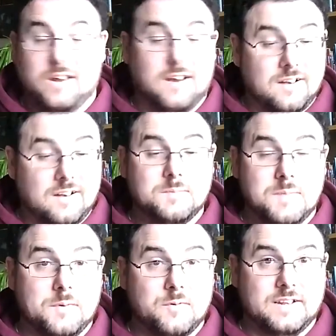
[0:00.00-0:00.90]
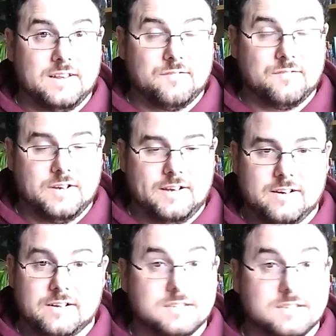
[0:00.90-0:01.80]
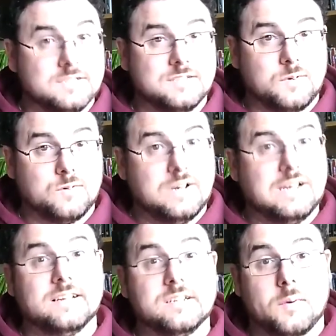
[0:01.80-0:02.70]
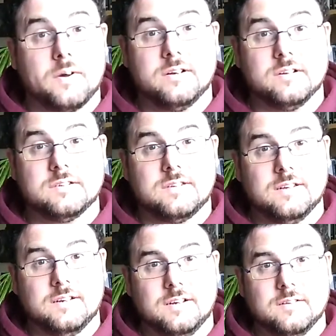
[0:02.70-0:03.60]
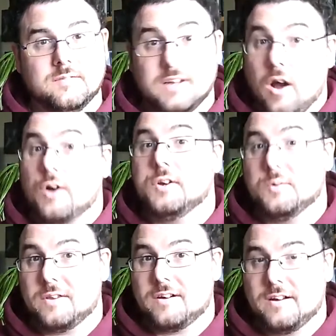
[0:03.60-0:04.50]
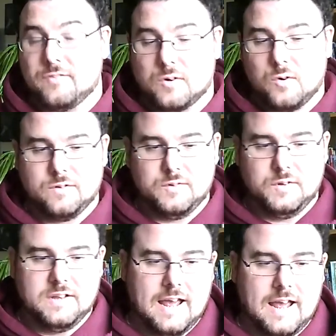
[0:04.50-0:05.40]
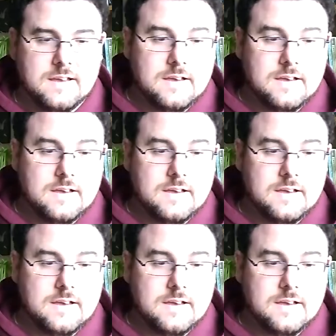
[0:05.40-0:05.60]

And I'd like to maybe read that for you here because this is what really inspires the audio that I have recorded for you today.